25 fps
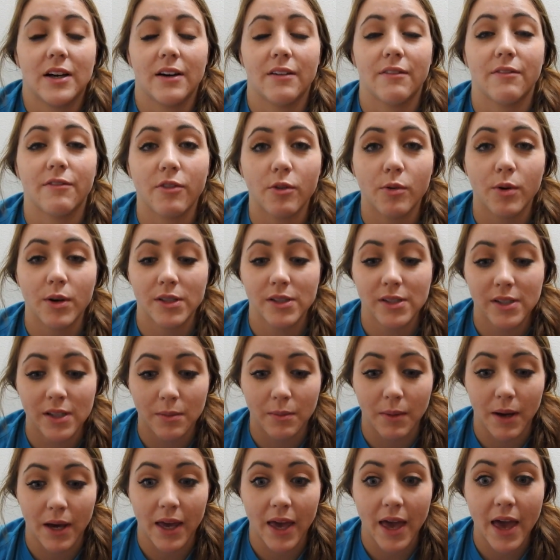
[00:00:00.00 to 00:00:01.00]
a voice
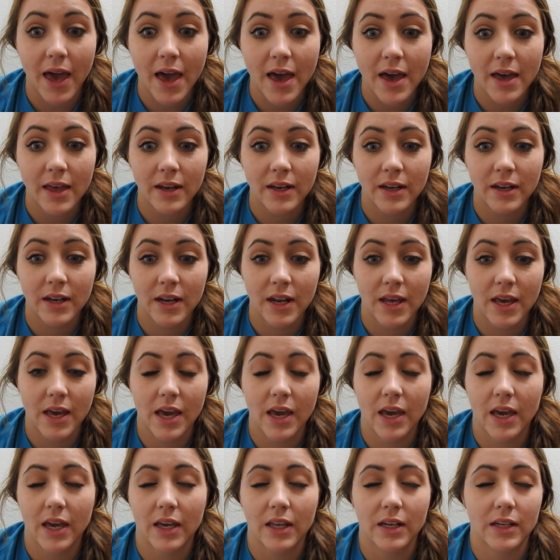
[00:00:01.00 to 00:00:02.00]
in my head.
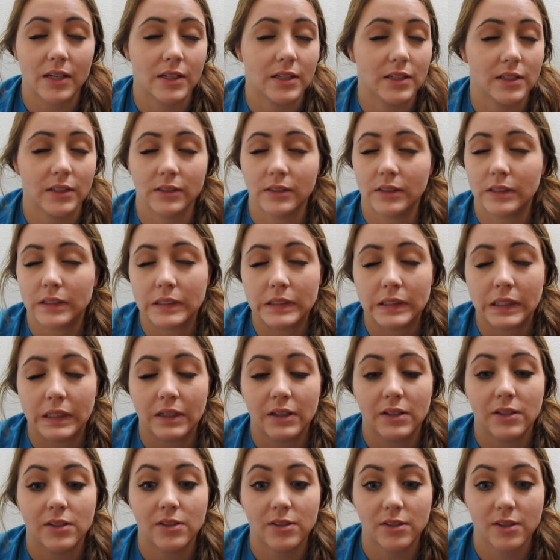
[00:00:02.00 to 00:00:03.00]
And
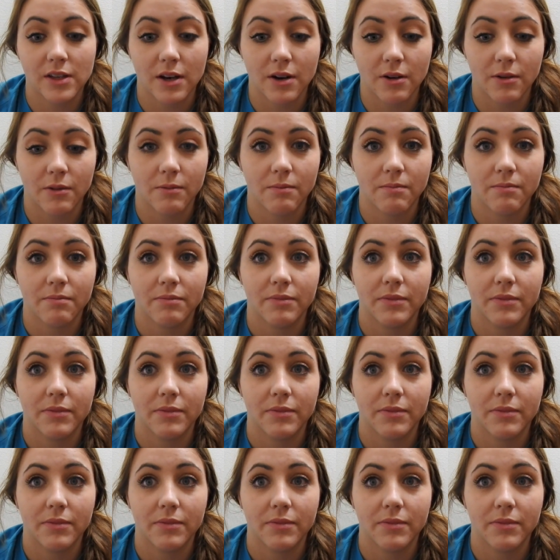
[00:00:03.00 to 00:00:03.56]
so,